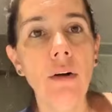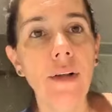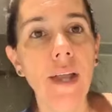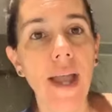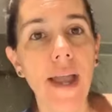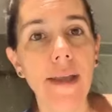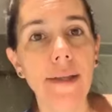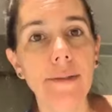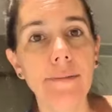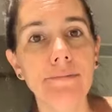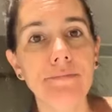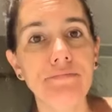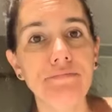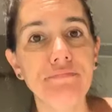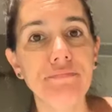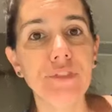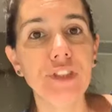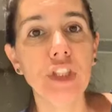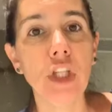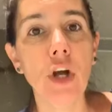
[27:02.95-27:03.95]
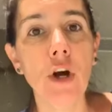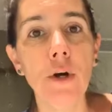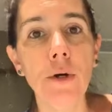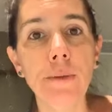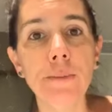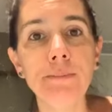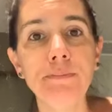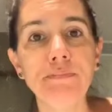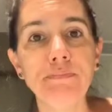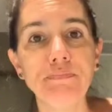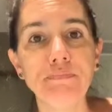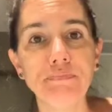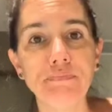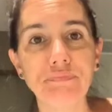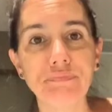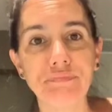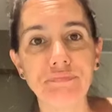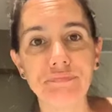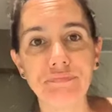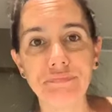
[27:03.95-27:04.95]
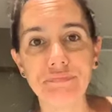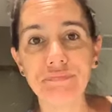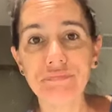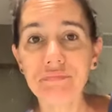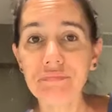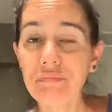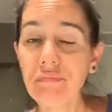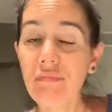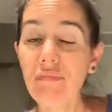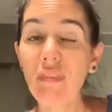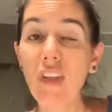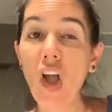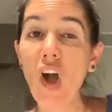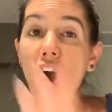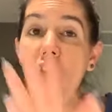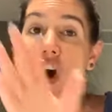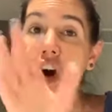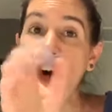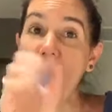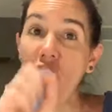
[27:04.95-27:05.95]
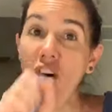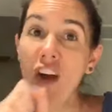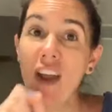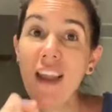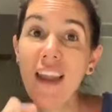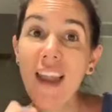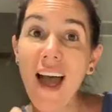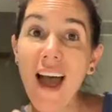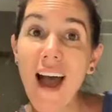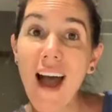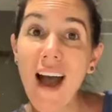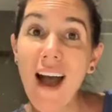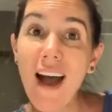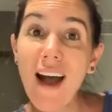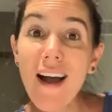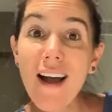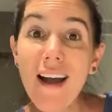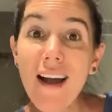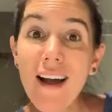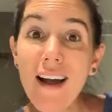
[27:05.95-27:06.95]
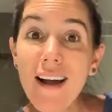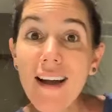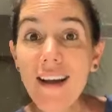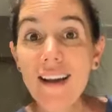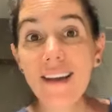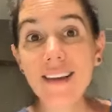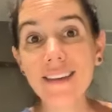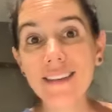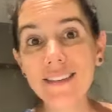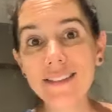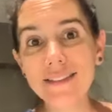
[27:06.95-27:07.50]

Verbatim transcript: okay. So, hola.